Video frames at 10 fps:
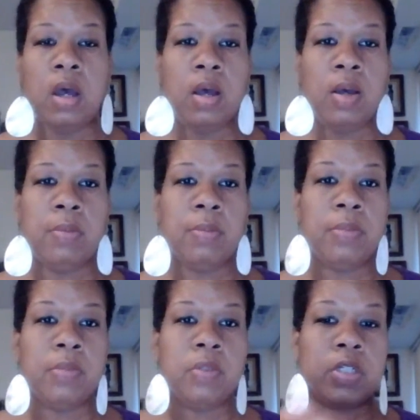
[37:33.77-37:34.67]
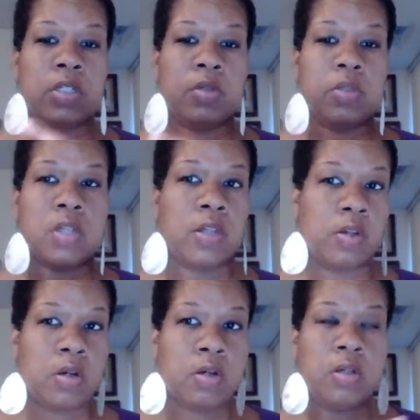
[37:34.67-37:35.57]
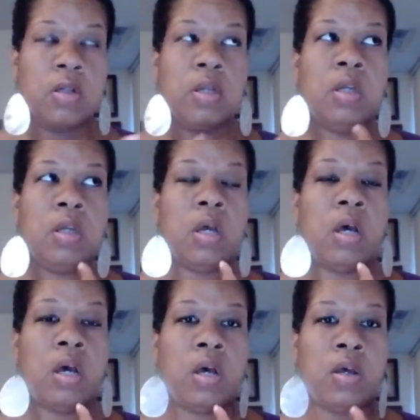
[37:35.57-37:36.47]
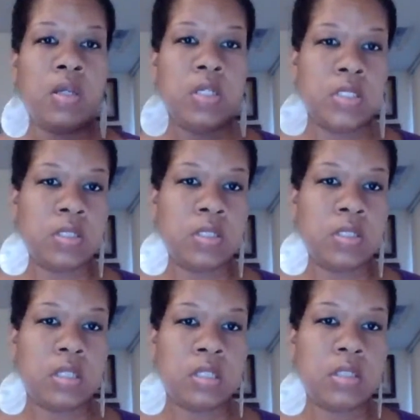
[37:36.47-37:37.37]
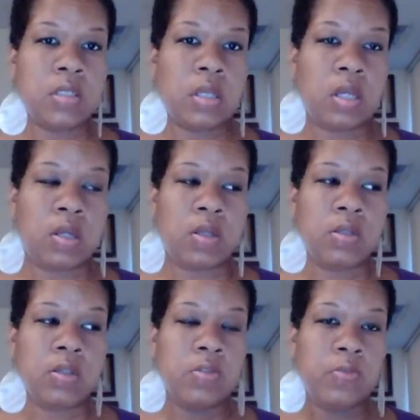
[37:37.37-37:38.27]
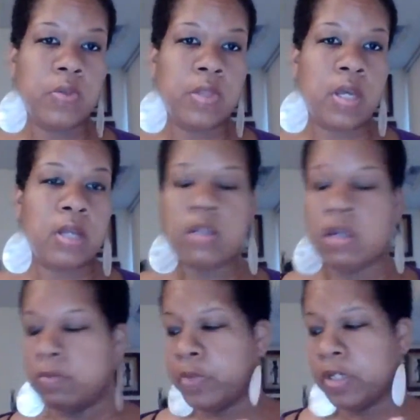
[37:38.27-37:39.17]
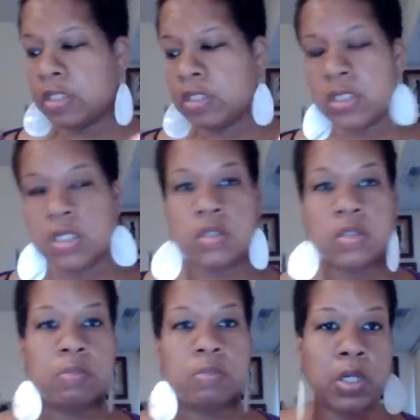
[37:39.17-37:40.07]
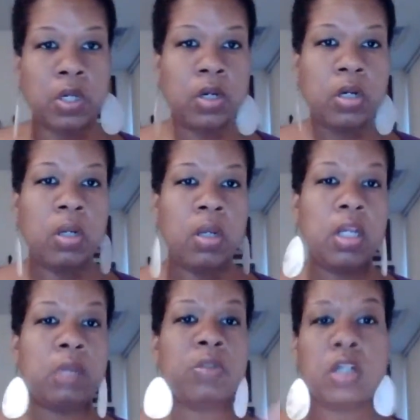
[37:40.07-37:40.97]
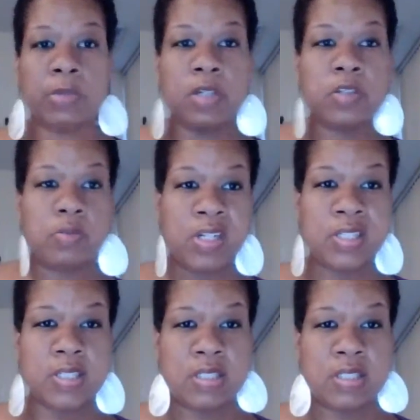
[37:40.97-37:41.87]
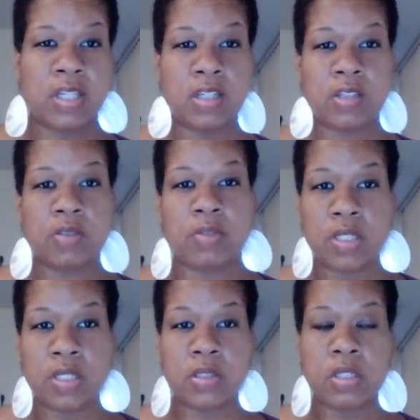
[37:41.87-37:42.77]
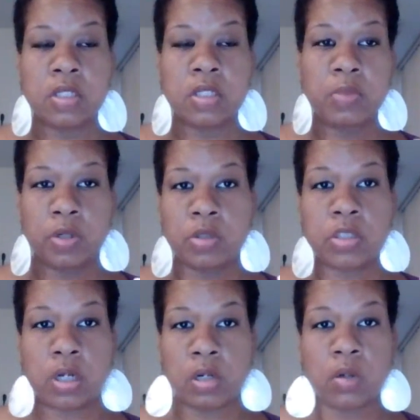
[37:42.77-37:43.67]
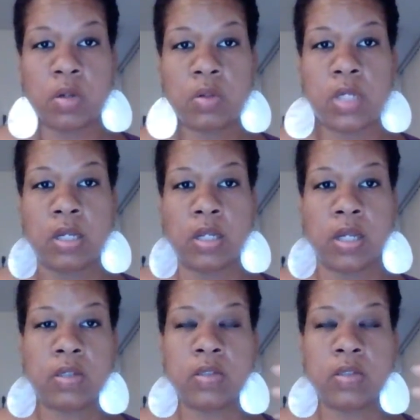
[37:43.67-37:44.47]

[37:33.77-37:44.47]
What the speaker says: You can use other incense that's good for that, frankincense, myrrh, and I'm talking about the resins. Like, get the resins that you burn on charcoal, not like